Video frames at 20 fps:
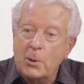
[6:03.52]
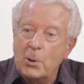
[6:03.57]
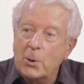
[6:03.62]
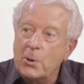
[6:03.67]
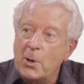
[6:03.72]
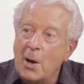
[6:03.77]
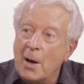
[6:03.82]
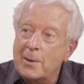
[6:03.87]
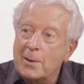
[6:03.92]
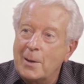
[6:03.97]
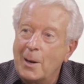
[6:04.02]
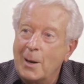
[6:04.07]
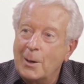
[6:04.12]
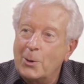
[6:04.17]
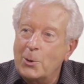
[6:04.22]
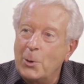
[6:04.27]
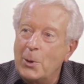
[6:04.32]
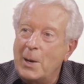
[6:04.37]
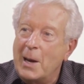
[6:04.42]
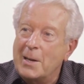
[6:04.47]
you're not
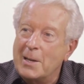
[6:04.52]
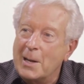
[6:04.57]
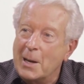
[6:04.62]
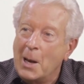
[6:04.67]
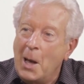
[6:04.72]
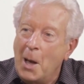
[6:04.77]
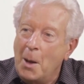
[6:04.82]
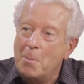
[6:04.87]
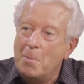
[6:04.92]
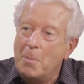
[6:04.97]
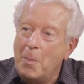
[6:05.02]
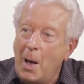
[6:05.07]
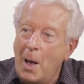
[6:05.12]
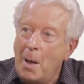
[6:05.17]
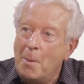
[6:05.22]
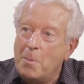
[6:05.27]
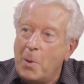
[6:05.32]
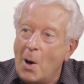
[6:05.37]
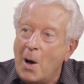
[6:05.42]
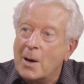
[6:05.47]
creating
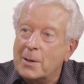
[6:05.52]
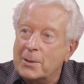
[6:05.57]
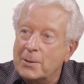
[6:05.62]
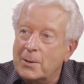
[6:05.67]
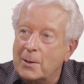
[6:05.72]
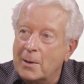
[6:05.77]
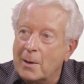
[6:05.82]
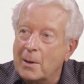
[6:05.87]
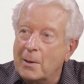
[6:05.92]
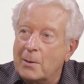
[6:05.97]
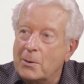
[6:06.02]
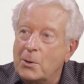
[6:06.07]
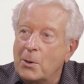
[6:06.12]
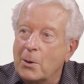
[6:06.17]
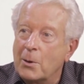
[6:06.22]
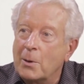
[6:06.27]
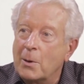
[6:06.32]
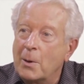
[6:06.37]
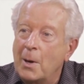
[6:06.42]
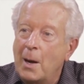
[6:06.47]
boxes,
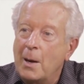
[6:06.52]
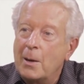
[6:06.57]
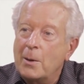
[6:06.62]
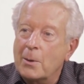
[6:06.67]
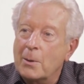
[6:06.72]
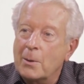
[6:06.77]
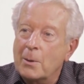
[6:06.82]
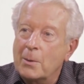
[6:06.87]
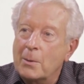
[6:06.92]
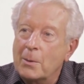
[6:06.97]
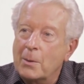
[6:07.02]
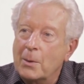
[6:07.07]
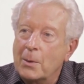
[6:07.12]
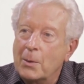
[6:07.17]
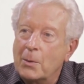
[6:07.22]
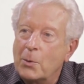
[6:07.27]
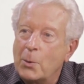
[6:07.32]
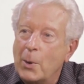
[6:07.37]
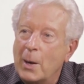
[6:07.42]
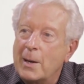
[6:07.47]
you're
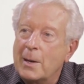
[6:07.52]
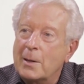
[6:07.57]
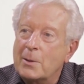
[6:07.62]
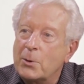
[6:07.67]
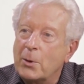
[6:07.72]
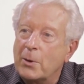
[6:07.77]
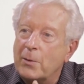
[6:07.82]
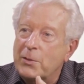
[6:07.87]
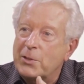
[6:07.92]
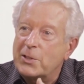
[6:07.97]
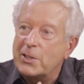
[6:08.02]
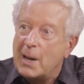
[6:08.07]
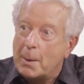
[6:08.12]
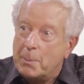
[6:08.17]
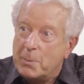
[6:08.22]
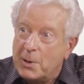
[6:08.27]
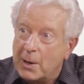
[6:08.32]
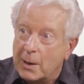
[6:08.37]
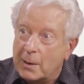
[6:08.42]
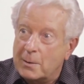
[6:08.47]
creating sort of
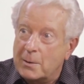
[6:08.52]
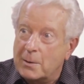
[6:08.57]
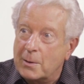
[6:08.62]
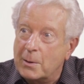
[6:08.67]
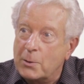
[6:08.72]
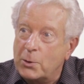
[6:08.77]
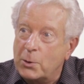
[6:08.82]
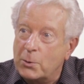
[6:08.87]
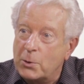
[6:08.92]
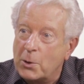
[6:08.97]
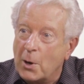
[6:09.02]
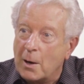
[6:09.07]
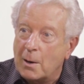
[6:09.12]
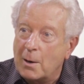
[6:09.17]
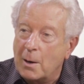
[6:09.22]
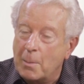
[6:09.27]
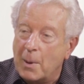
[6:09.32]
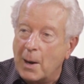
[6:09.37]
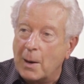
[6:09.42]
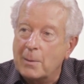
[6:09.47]
subjects that you
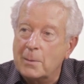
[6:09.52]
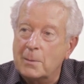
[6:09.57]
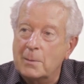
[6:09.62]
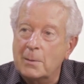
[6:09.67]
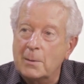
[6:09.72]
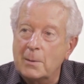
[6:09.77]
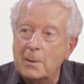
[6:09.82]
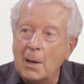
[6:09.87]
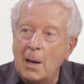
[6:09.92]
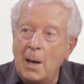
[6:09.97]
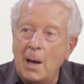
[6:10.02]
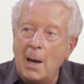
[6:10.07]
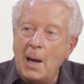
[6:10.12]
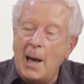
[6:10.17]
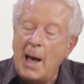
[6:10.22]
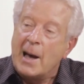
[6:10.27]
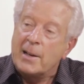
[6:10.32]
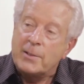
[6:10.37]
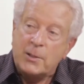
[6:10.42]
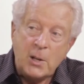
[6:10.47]
talk about.
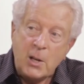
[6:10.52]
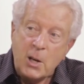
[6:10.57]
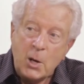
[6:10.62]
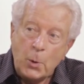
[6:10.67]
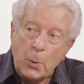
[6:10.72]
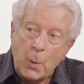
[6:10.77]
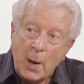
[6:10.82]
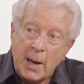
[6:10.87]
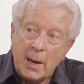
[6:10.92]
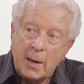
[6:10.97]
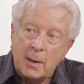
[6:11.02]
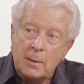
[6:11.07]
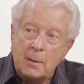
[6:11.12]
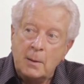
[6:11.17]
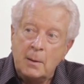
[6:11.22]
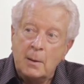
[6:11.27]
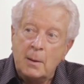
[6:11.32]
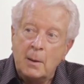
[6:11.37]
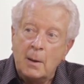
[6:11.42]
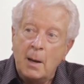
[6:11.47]
At the
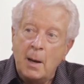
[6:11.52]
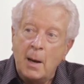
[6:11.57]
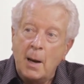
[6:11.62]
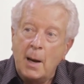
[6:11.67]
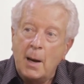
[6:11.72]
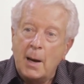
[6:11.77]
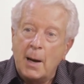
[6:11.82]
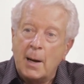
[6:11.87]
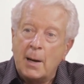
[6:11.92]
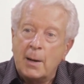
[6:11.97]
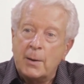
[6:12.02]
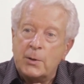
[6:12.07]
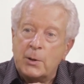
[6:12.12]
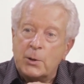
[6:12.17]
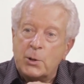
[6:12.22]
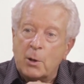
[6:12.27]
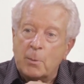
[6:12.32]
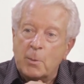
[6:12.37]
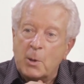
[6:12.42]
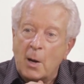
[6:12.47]
UN,
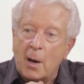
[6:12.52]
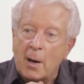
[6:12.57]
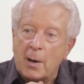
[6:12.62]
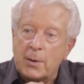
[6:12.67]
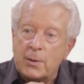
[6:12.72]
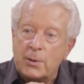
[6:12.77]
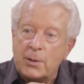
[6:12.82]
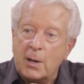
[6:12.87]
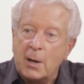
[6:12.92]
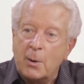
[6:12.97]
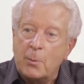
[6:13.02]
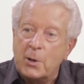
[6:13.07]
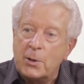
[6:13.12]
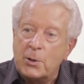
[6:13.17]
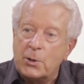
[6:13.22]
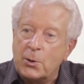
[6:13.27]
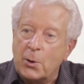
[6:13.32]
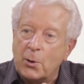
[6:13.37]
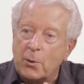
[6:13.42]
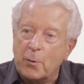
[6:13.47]
the terminology
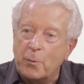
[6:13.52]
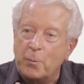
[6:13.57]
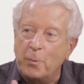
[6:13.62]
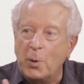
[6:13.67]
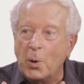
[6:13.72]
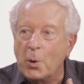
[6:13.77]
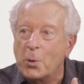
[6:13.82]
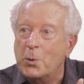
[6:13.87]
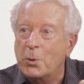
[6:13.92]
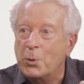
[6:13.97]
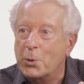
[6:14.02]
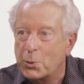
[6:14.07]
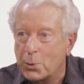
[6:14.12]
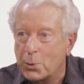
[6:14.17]
which sort of broke